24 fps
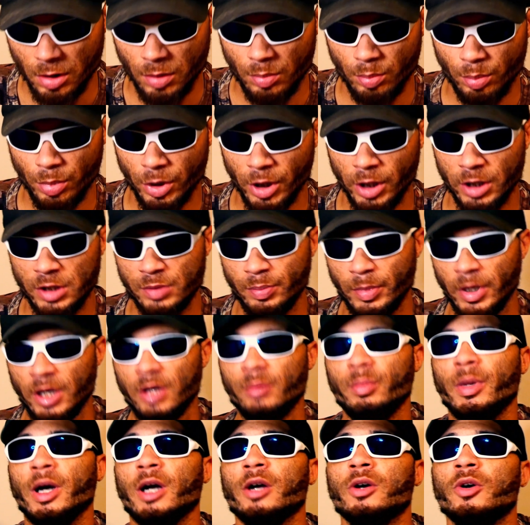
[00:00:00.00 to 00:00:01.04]
but it's
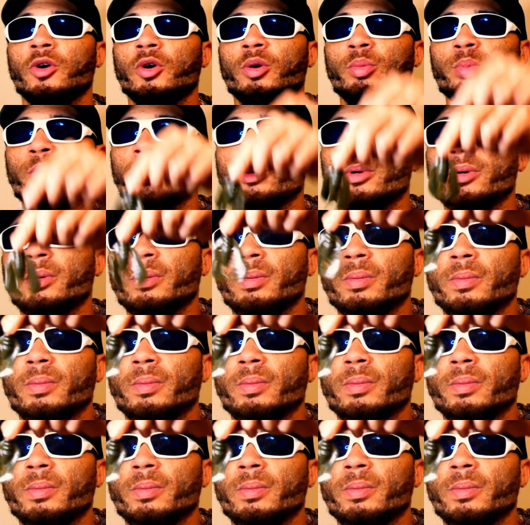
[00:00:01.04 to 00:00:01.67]
made by Culprit.